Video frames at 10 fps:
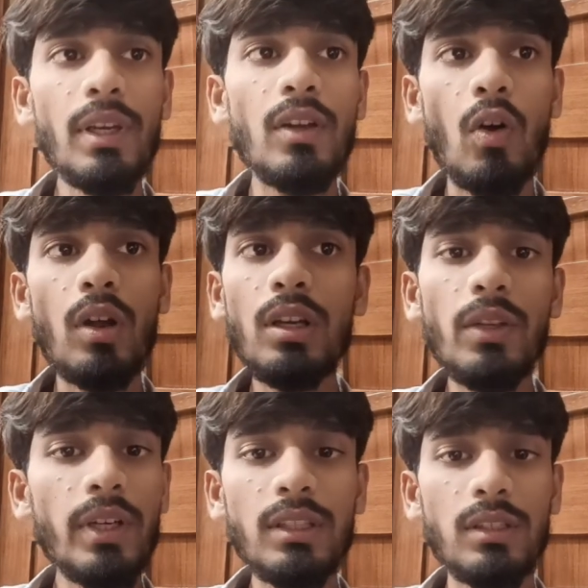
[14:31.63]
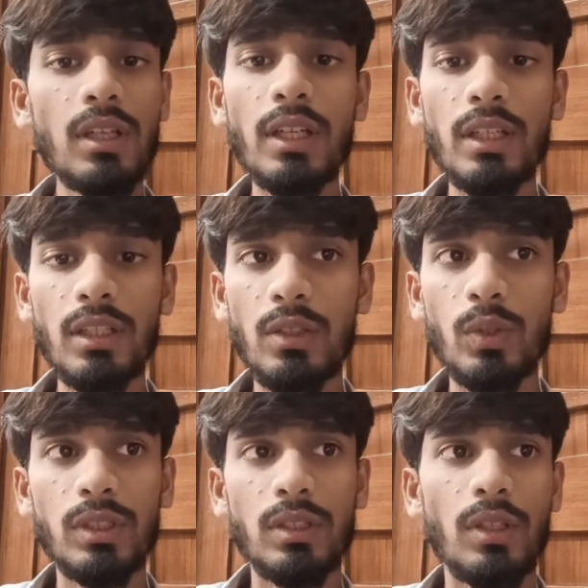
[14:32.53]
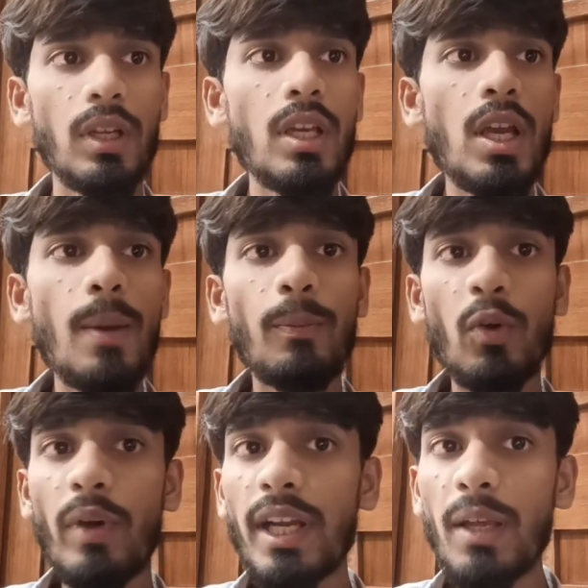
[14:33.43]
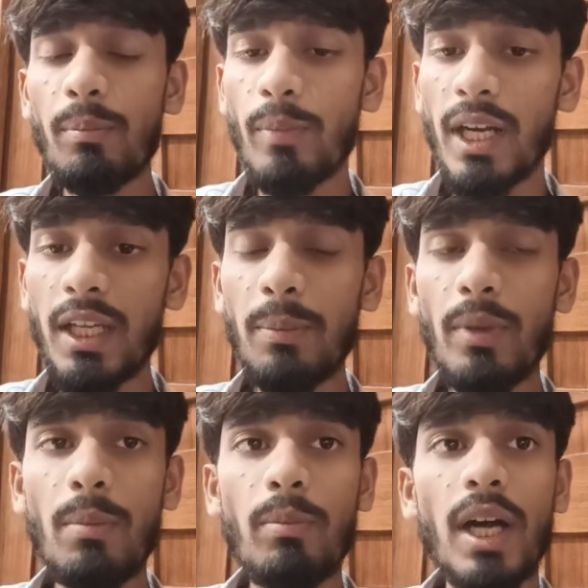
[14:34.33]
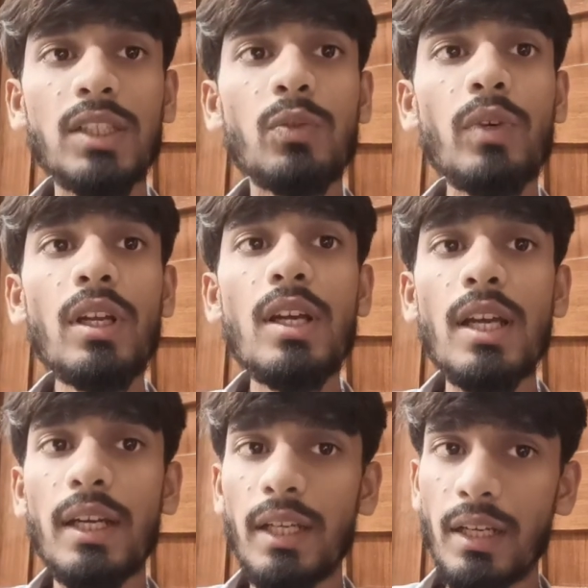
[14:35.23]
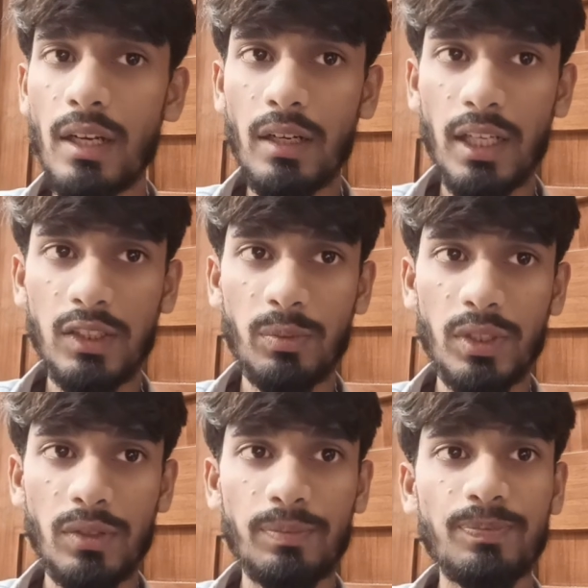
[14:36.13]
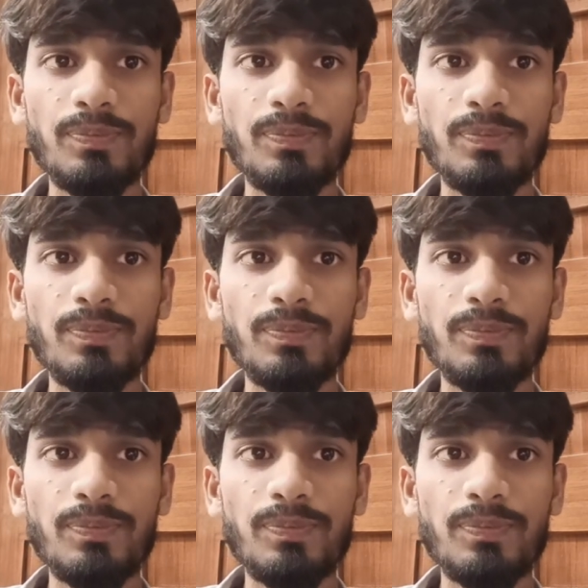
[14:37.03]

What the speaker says: All devices are connected to each other, providing multiple paths for data transmission.